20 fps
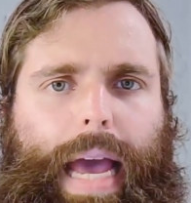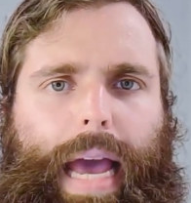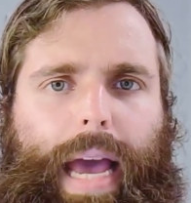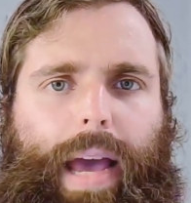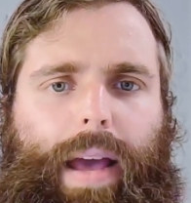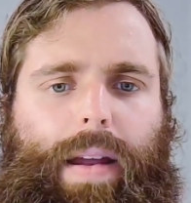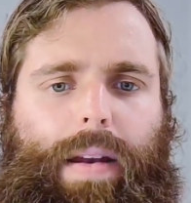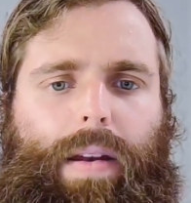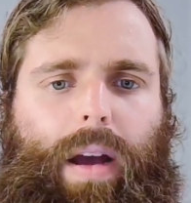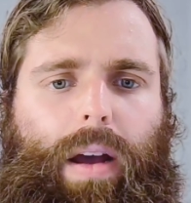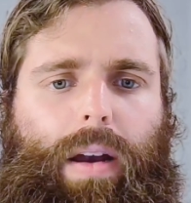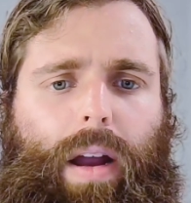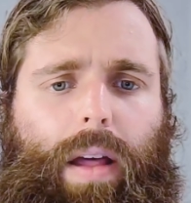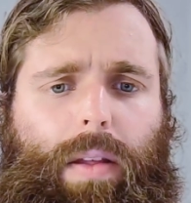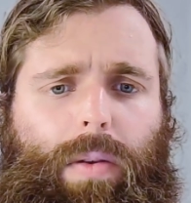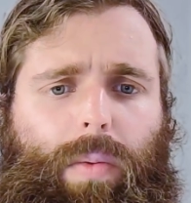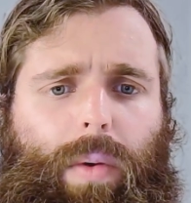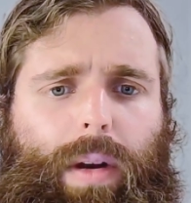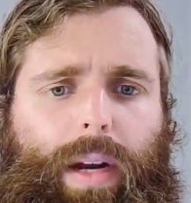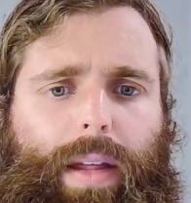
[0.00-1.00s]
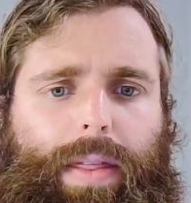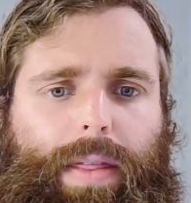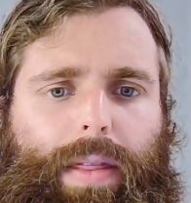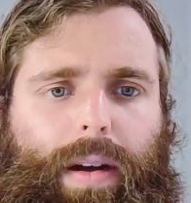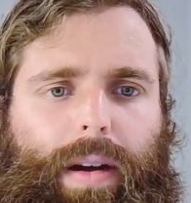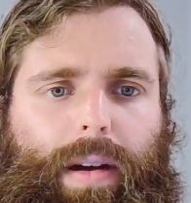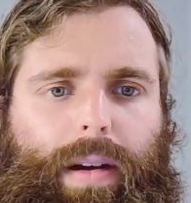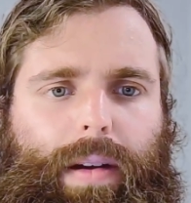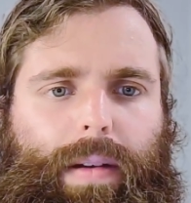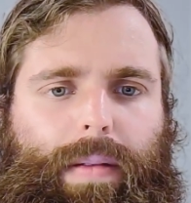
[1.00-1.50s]
And another
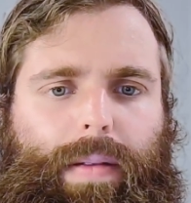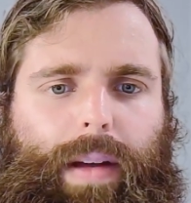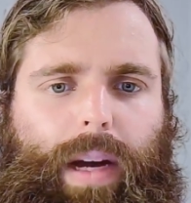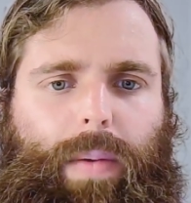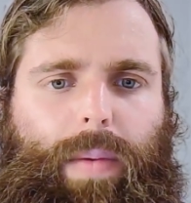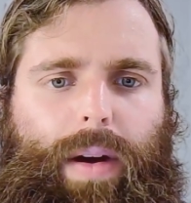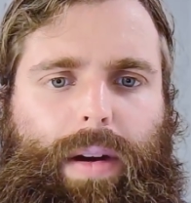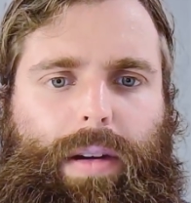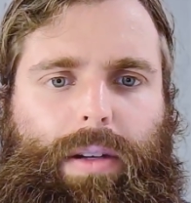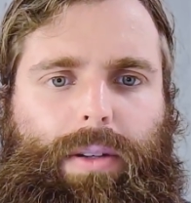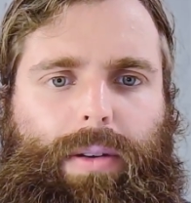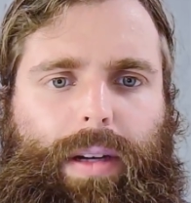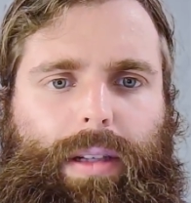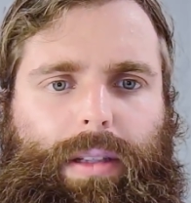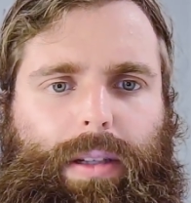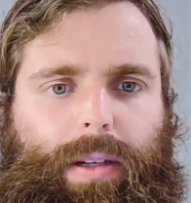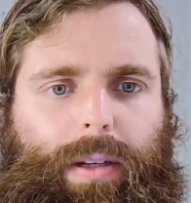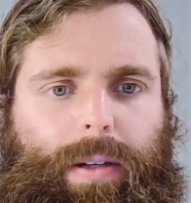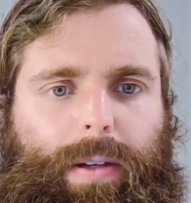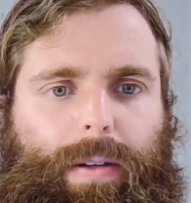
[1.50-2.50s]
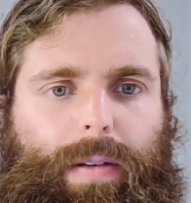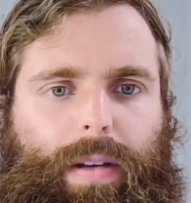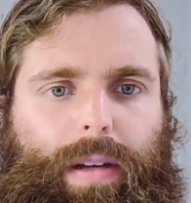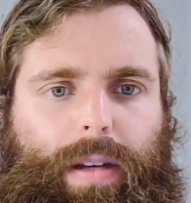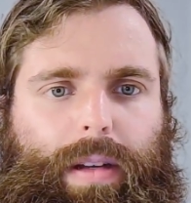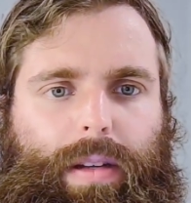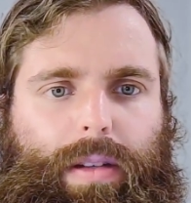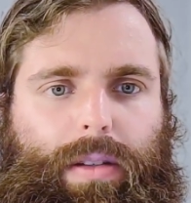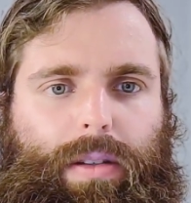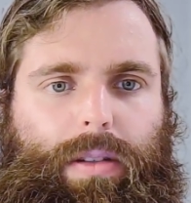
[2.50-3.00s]
thing I wanted to address here
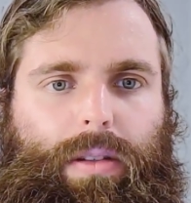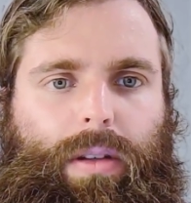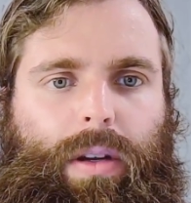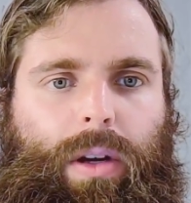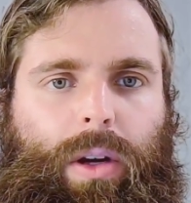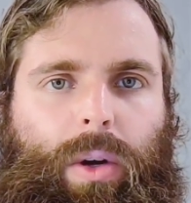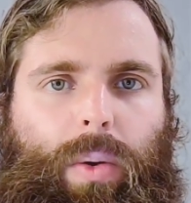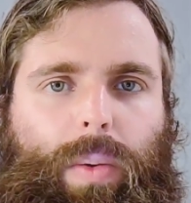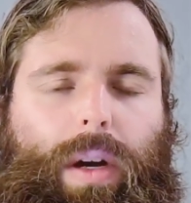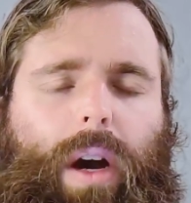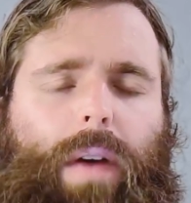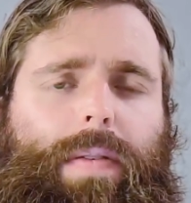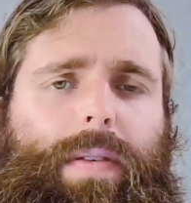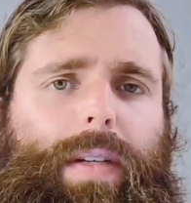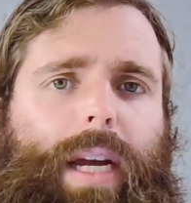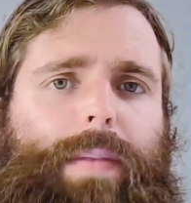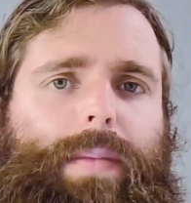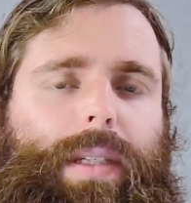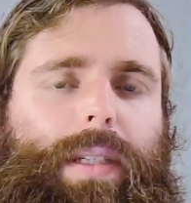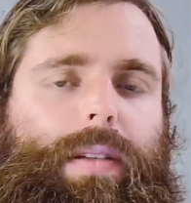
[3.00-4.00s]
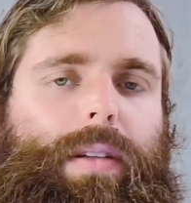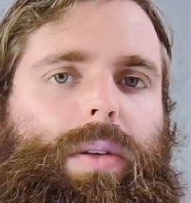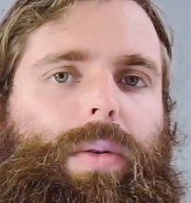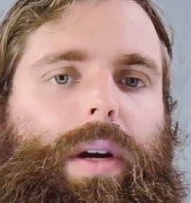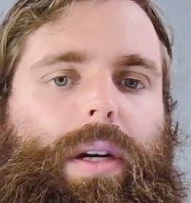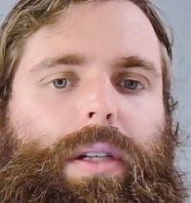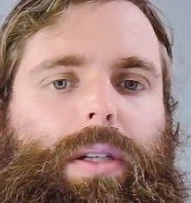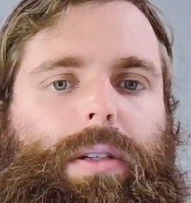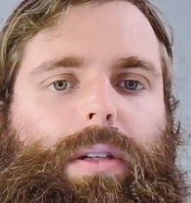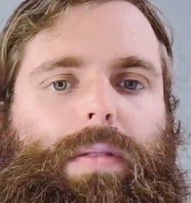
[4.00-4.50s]
is we oftentimes get the
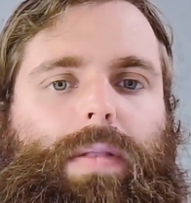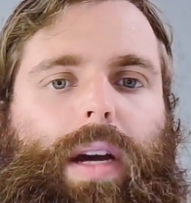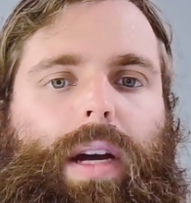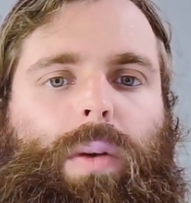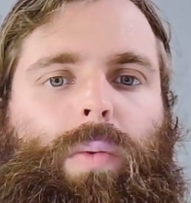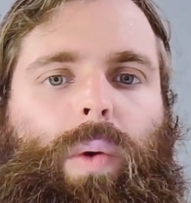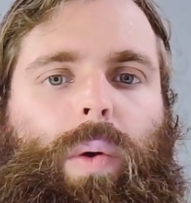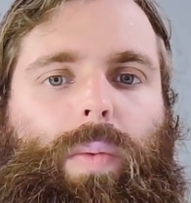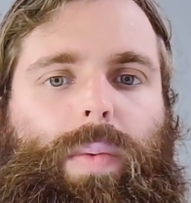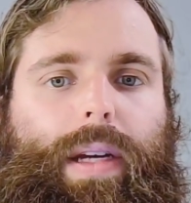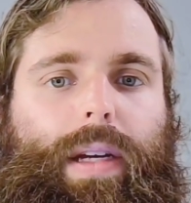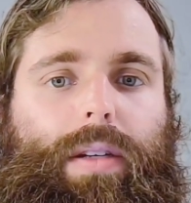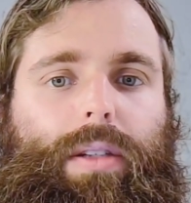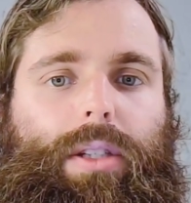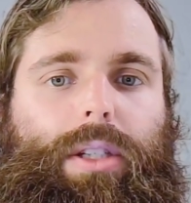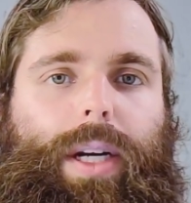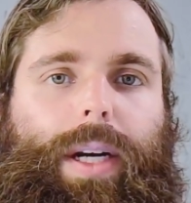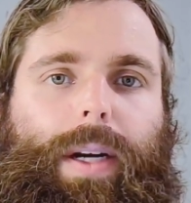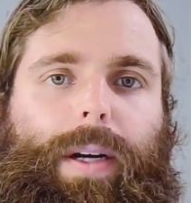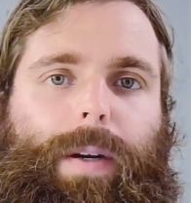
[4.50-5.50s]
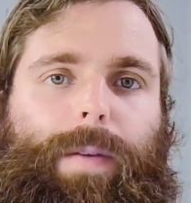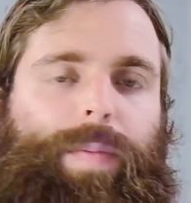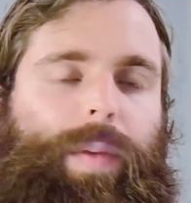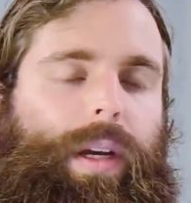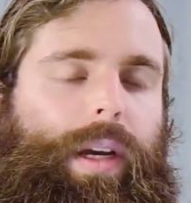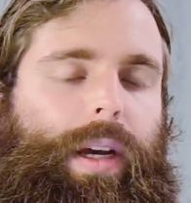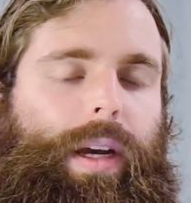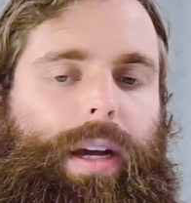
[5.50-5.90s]
question of kind of what we can share